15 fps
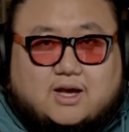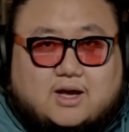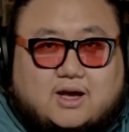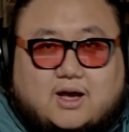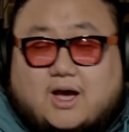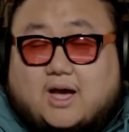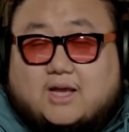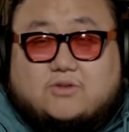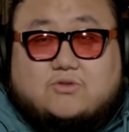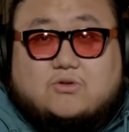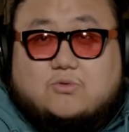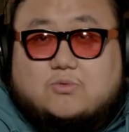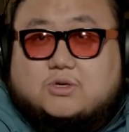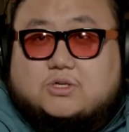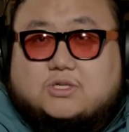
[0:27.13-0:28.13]
I
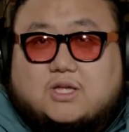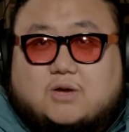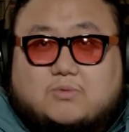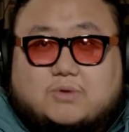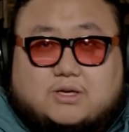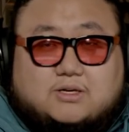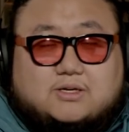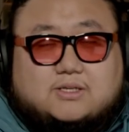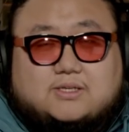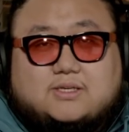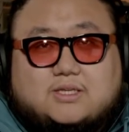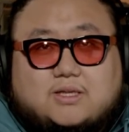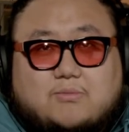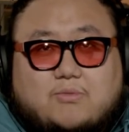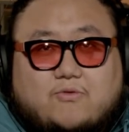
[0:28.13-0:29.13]
do wish that we could
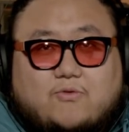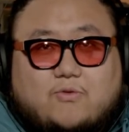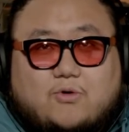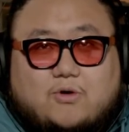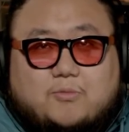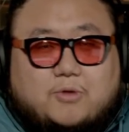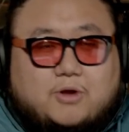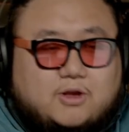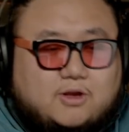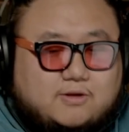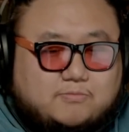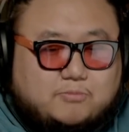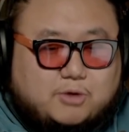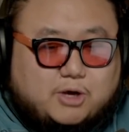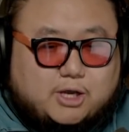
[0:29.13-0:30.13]
see them perform.
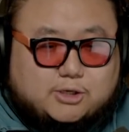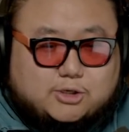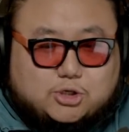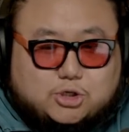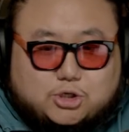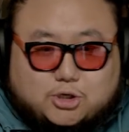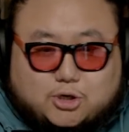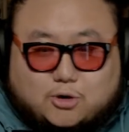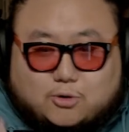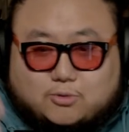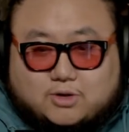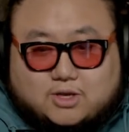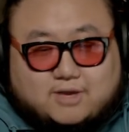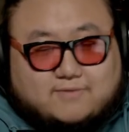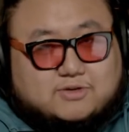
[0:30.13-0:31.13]
But, you
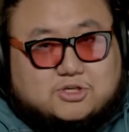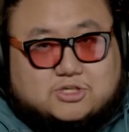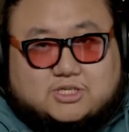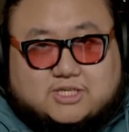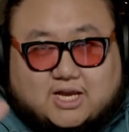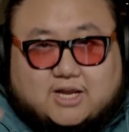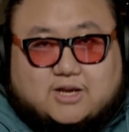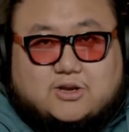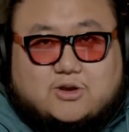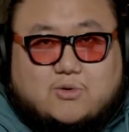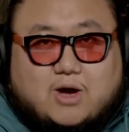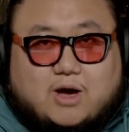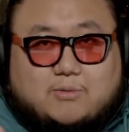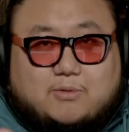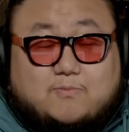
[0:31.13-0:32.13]
know, even just getting a
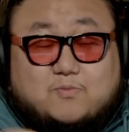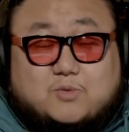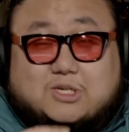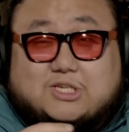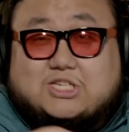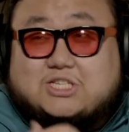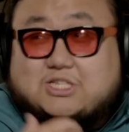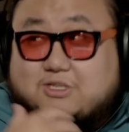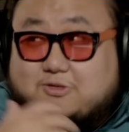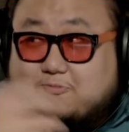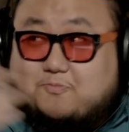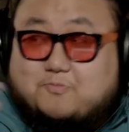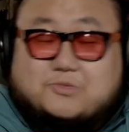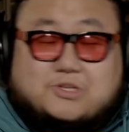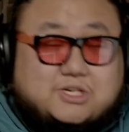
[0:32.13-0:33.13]
new album, which
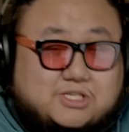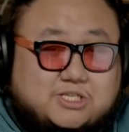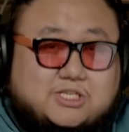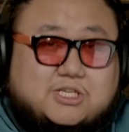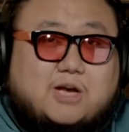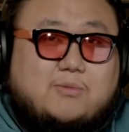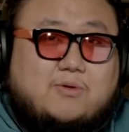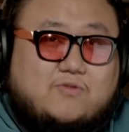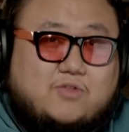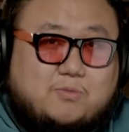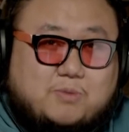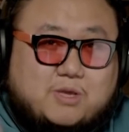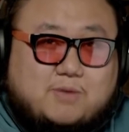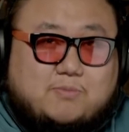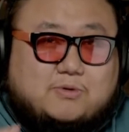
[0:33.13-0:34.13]
some of
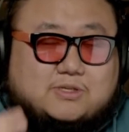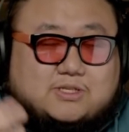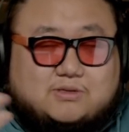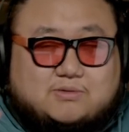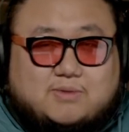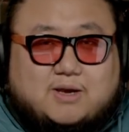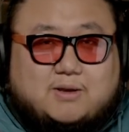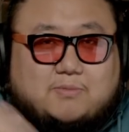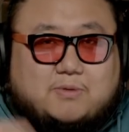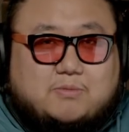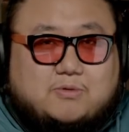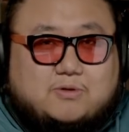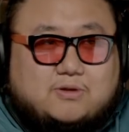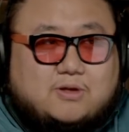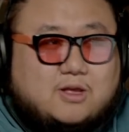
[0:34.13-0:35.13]
my
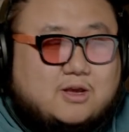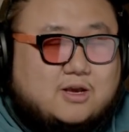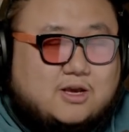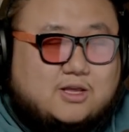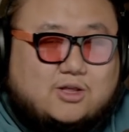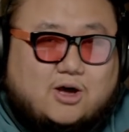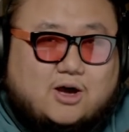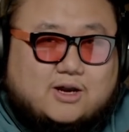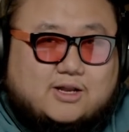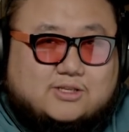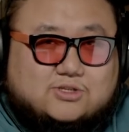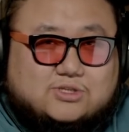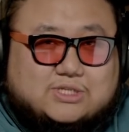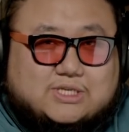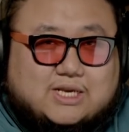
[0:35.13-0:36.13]
people in the
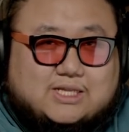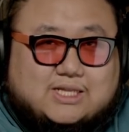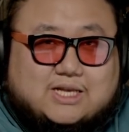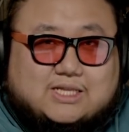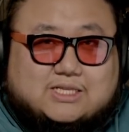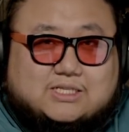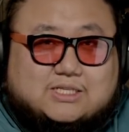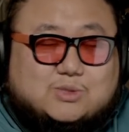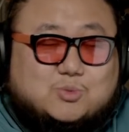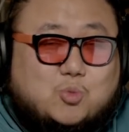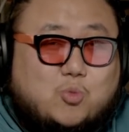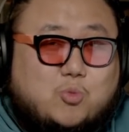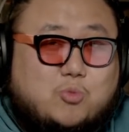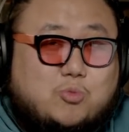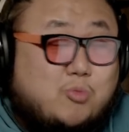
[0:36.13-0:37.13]
audience are saying that this is
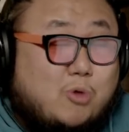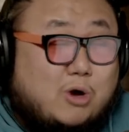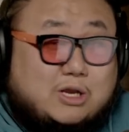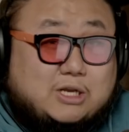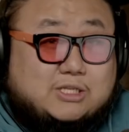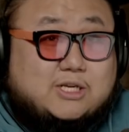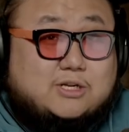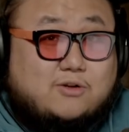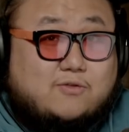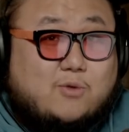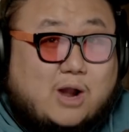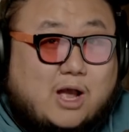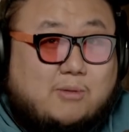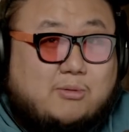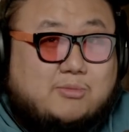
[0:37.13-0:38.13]
a contender
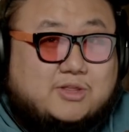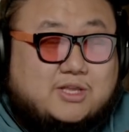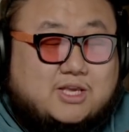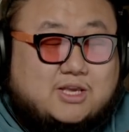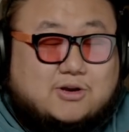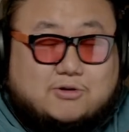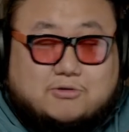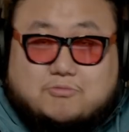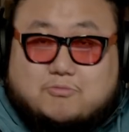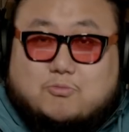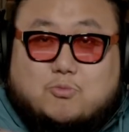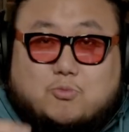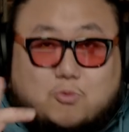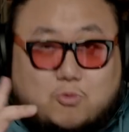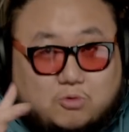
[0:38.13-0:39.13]
for album of the year.
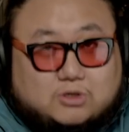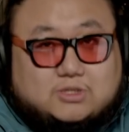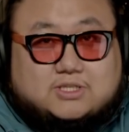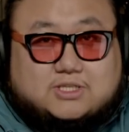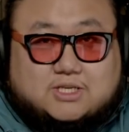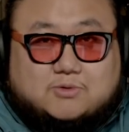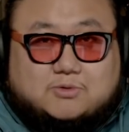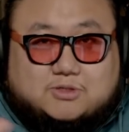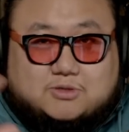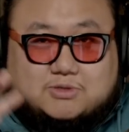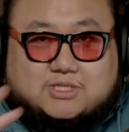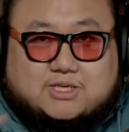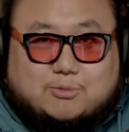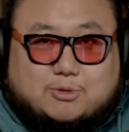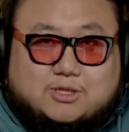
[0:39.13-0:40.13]
We'll see. We'll do a
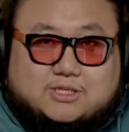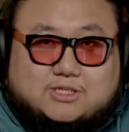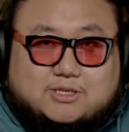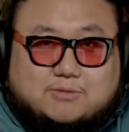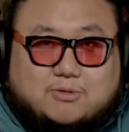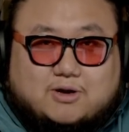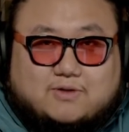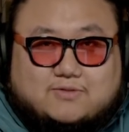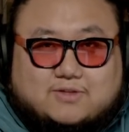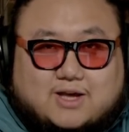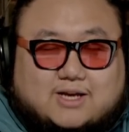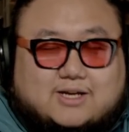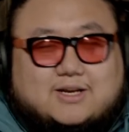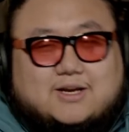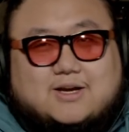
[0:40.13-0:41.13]
separate listening party for
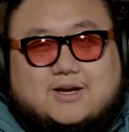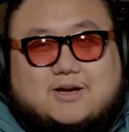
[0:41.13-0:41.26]
that.